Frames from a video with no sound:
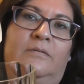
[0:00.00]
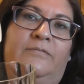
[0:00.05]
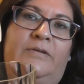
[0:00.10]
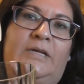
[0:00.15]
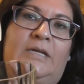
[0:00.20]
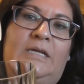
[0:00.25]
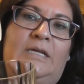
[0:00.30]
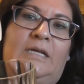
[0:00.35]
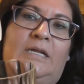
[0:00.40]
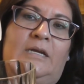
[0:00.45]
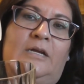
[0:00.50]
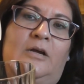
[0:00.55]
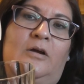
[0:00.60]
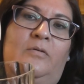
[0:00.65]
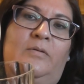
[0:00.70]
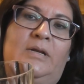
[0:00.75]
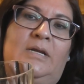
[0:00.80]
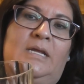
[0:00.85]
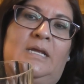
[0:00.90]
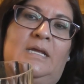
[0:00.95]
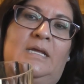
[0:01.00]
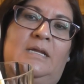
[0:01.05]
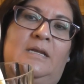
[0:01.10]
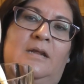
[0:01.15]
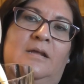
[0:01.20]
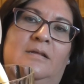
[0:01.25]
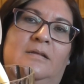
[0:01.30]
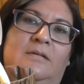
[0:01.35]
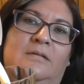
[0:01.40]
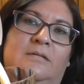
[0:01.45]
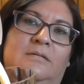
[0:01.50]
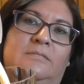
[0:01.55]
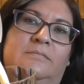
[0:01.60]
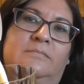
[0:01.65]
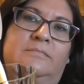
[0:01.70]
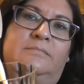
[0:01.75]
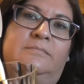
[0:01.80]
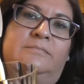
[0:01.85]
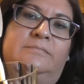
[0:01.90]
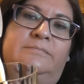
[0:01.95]
If I can get it going again.
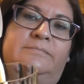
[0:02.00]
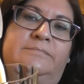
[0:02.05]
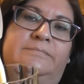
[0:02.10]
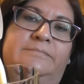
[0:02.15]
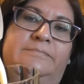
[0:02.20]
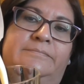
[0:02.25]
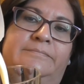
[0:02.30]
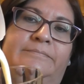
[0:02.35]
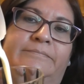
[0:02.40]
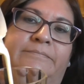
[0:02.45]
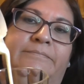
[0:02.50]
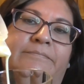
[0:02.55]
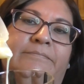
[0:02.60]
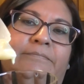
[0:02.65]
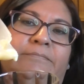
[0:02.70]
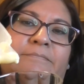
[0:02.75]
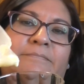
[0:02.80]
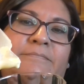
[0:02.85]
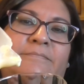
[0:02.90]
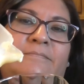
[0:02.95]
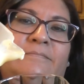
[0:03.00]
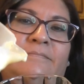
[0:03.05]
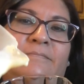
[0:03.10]
Mmm.